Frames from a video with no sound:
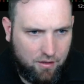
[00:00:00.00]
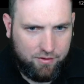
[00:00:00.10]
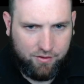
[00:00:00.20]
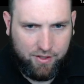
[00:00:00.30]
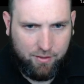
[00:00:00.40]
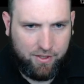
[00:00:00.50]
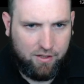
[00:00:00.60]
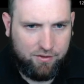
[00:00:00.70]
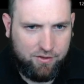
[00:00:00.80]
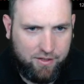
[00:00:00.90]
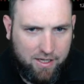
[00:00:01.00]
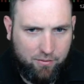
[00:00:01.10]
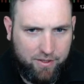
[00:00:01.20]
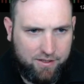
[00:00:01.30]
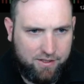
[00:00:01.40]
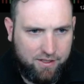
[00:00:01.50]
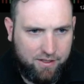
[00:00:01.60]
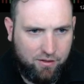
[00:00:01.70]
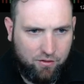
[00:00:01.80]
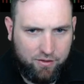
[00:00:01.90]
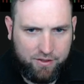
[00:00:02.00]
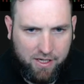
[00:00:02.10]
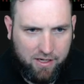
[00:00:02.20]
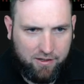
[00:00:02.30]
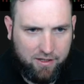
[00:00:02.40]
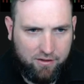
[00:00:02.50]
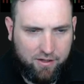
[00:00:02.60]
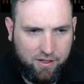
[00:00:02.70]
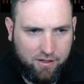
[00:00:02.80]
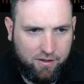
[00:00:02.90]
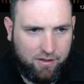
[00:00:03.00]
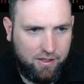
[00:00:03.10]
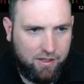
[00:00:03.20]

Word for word: So there we go. So now we can see the whole entire year here,